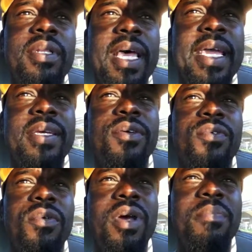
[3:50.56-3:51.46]
like
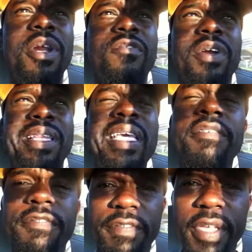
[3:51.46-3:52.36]
a bit of
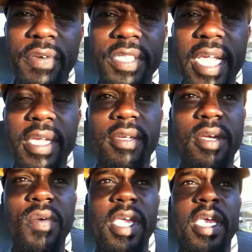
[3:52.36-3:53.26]
relief. It was like,
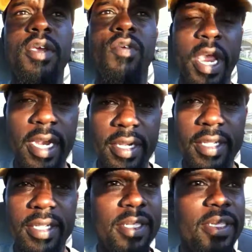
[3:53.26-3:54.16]
okay, great.
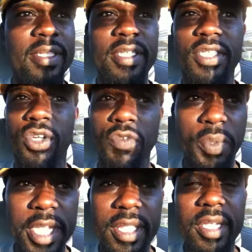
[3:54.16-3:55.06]
This is over
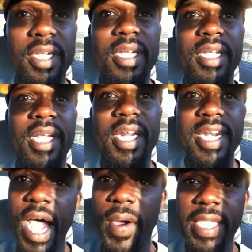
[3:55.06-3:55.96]
with.
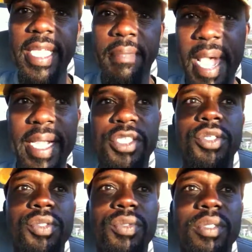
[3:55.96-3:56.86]
Now I can get back
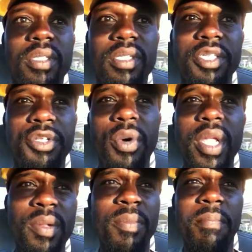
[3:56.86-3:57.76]
to
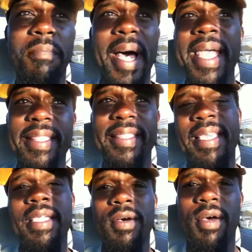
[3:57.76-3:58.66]
doing my
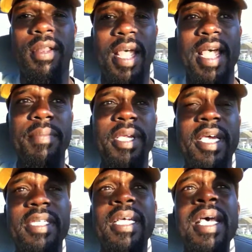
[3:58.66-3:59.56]
thing online,
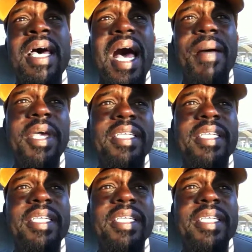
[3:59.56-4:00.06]
because I'm